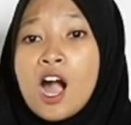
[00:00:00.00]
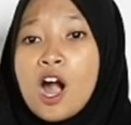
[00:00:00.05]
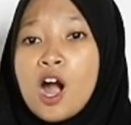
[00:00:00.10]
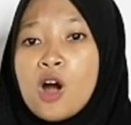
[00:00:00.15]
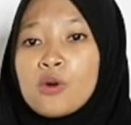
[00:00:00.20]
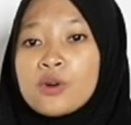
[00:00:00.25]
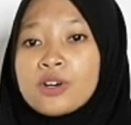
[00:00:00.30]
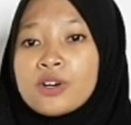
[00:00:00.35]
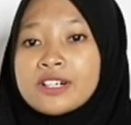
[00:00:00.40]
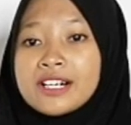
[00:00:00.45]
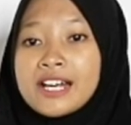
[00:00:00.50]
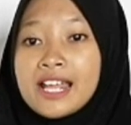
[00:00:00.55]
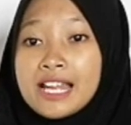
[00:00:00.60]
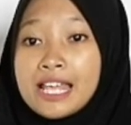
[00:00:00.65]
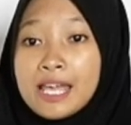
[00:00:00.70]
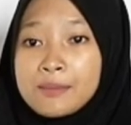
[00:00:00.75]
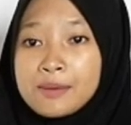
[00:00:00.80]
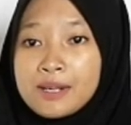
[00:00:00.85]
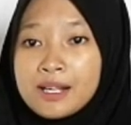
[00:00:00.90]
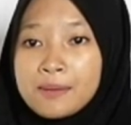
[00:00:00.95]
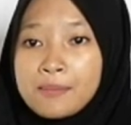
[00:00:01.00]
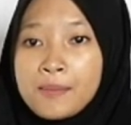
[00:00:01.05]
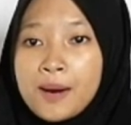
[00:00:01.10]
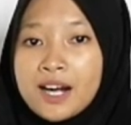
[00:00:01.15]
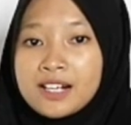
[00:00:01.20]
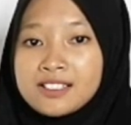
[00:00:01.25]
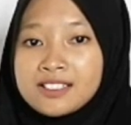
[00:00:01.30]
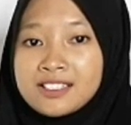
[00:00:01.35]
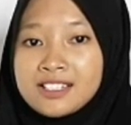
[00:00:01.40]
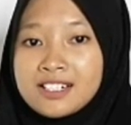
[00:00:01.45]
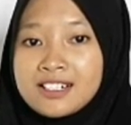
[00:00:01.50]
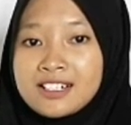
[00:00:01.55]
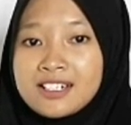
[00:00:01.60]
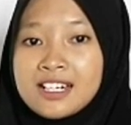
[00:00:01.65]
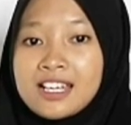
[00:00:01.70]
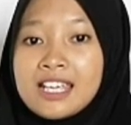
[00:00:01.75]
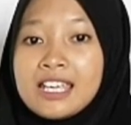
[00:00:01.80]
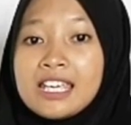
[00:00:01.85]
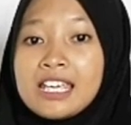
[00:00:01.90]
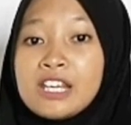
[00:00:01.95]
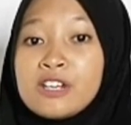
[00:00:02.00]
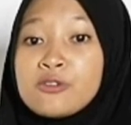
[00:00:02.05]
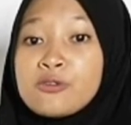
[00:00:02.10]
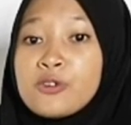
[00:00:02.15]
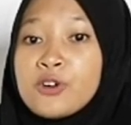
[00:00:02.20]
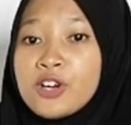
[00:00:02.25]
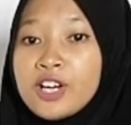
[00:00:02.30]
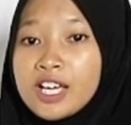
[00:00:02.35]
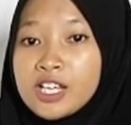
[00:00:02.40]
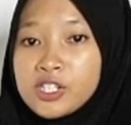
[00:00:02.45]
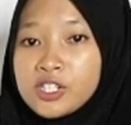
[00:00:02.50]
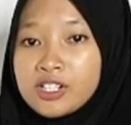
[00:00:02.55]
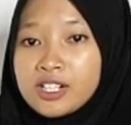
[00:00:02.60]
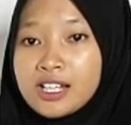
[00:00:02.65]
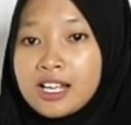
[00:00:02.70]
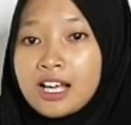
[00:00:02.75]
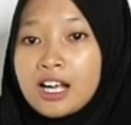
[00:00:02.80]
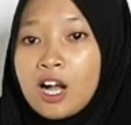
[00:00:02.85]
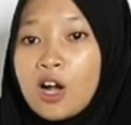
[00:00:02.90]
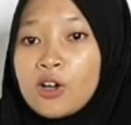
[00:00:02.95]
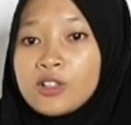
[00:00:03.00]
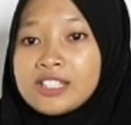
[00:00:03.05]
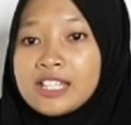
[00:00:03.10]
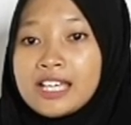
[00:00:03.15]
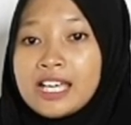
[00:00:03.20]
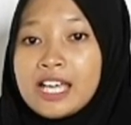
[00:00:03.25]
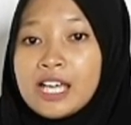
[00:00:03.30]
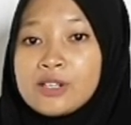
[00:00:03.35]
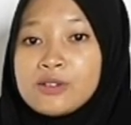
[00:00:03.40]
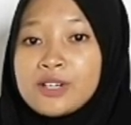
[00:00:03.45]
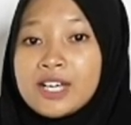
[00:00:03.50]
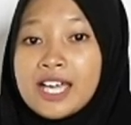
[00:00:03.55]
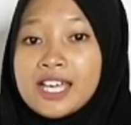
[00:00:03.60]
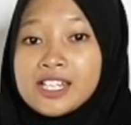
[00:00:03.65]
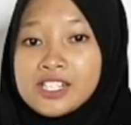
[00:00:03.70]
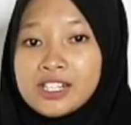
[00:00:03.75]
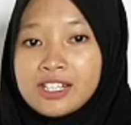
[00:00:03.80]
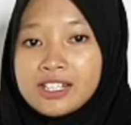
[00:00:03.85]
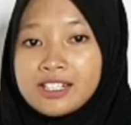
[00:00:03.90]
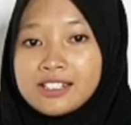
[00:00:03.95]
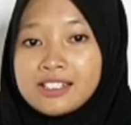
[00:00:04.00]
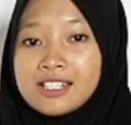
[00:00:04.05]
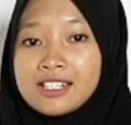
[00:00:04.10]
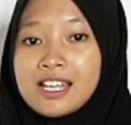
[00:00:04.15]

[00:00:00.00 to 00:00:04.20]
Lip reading: our reliable partner in vocational accounting education.